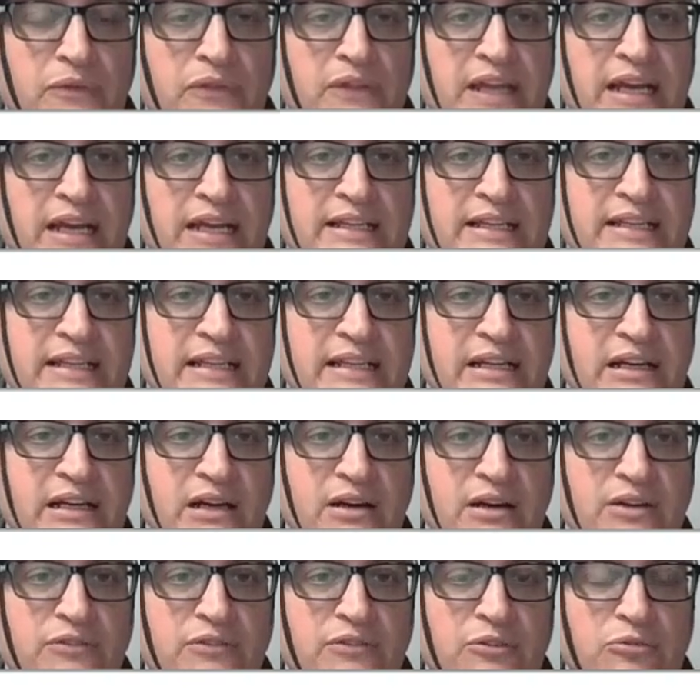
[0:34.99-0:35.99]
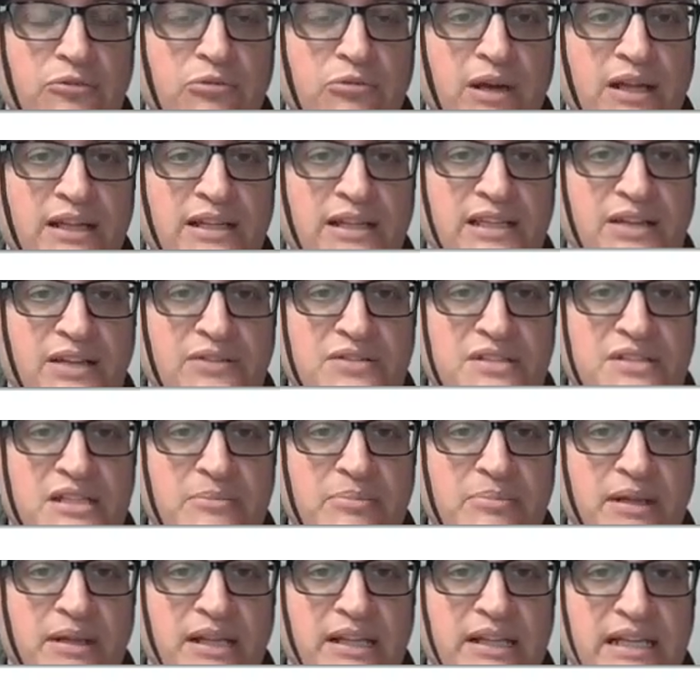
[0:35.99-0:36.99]
The idea of relative
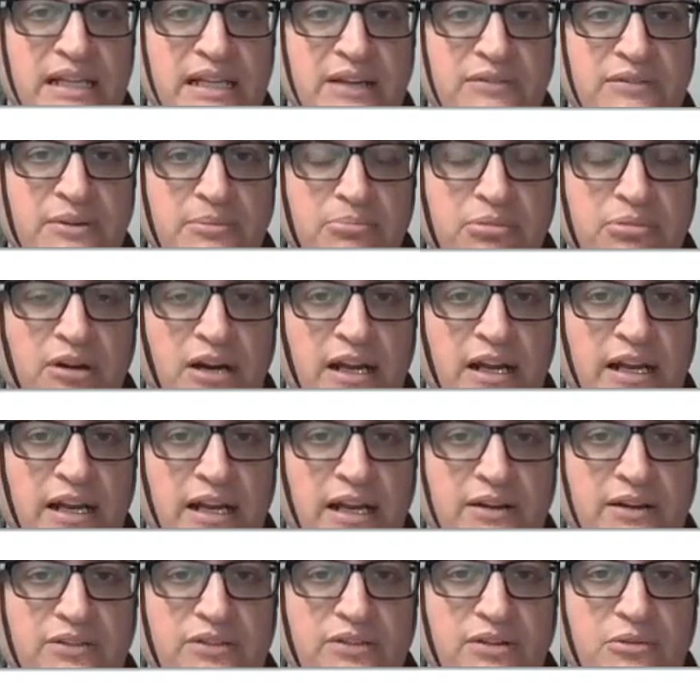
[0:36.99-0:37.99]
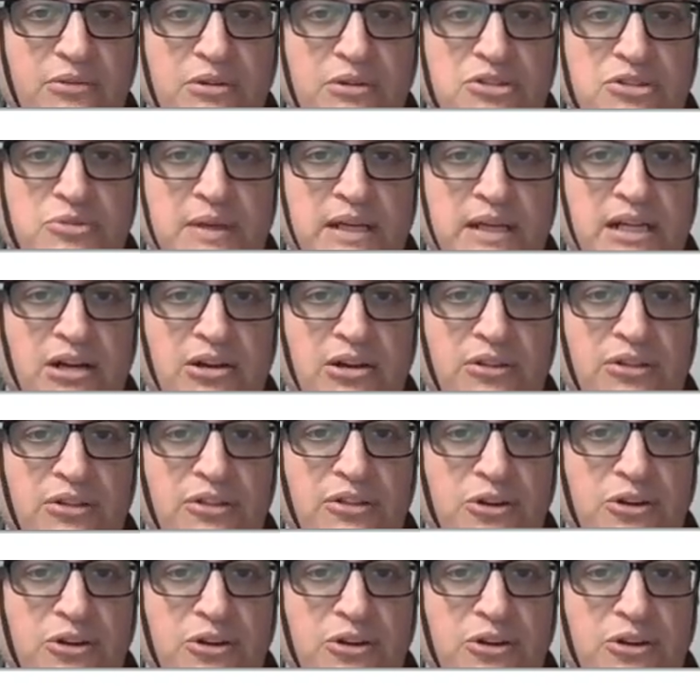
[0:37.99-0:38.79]
stability of the products, which we call